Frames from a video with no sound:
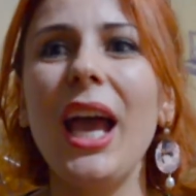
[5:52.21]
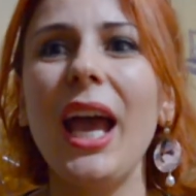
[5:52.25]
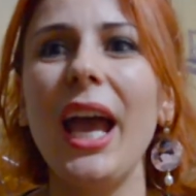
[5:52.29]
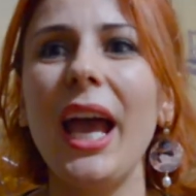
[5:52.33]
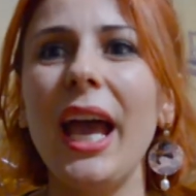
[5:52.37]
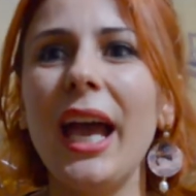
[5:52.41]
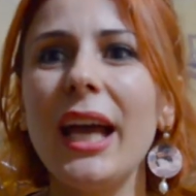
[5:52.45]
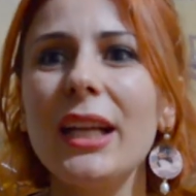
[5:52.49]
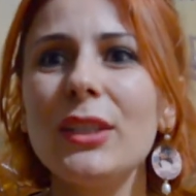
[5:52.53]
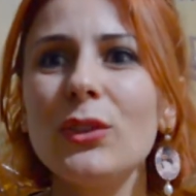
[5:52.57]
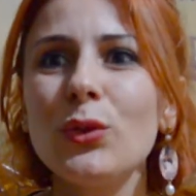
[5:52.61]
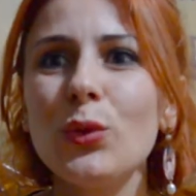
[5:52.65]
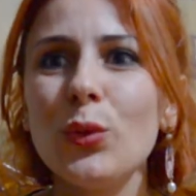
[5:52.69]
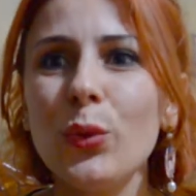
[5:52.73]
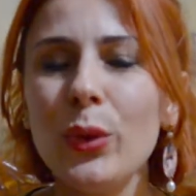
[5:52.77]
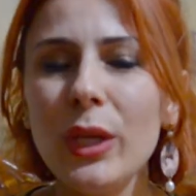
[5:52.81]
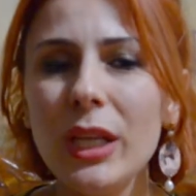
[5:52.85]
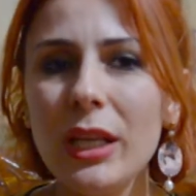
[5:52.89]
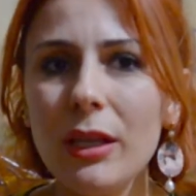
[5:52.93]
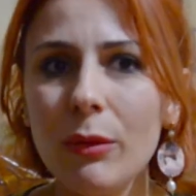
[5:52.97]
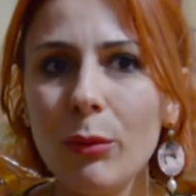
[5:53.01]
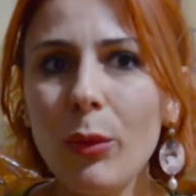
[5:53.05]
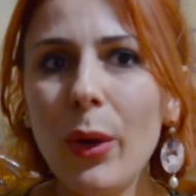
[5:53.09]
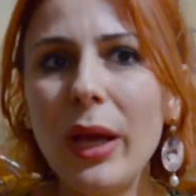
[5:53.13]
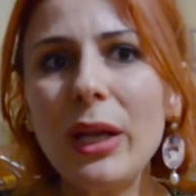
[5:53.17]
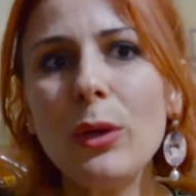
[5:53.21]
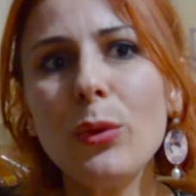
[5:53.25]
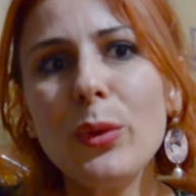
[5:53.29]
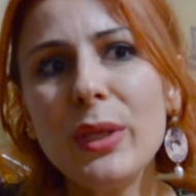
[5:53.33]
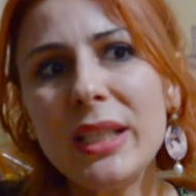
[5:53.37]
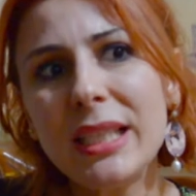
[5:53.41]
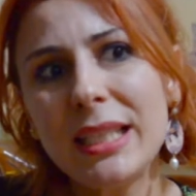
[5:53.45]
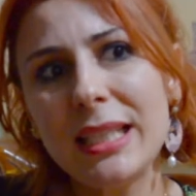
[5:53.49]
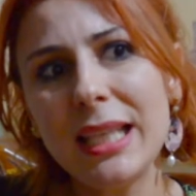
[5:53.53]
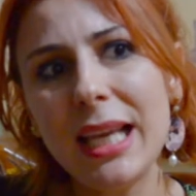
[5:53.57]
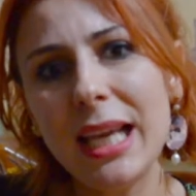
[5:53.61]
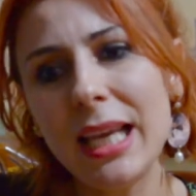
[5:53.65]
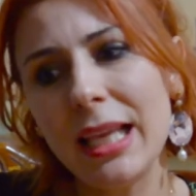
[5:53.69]
And when we
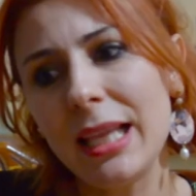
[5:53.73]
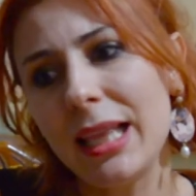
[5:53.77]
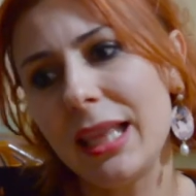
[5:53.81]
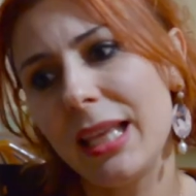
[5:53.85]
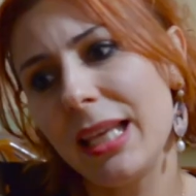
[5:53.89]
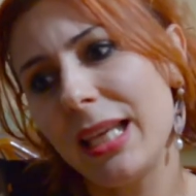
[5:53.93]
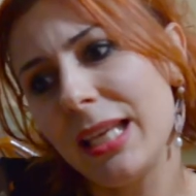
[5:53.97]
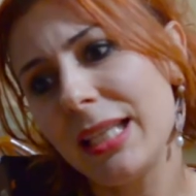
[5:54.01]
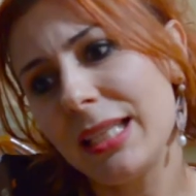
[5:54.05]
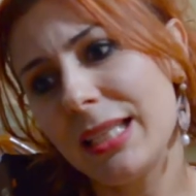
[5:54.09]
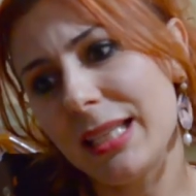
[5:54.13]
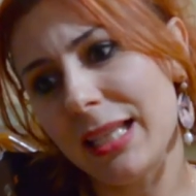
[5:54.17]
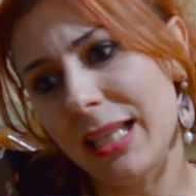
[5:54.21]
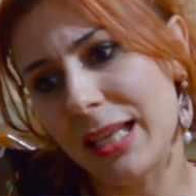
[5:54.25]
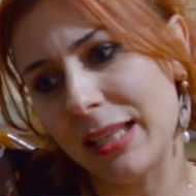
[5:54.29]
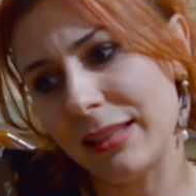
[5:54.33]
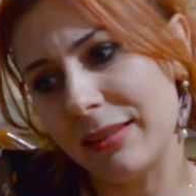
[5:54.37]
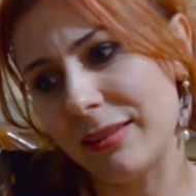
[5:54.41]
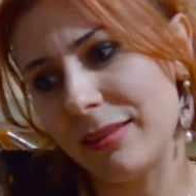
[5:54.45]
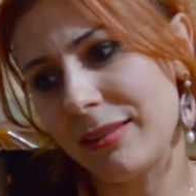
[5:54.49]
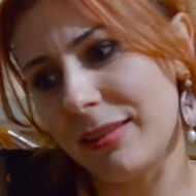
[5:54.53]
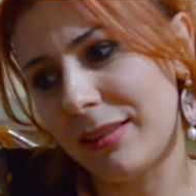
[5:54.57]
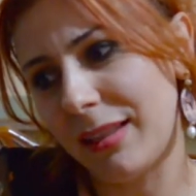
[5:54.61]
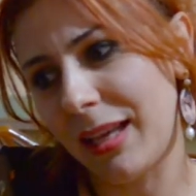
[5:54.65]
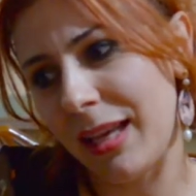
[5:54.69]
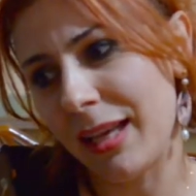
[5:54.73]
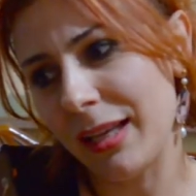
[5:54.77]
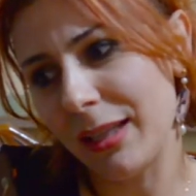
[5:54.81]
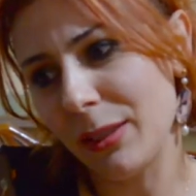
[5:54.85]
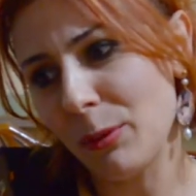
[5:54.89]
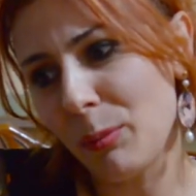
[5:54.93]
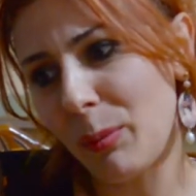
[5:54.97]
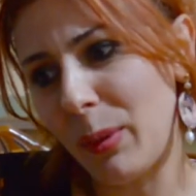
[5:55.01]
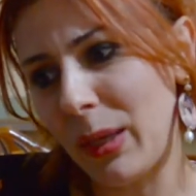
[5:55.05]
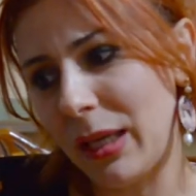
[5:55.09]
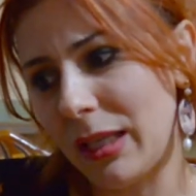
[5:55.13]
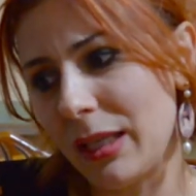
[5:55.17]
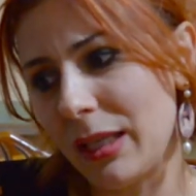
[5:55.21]
say things that help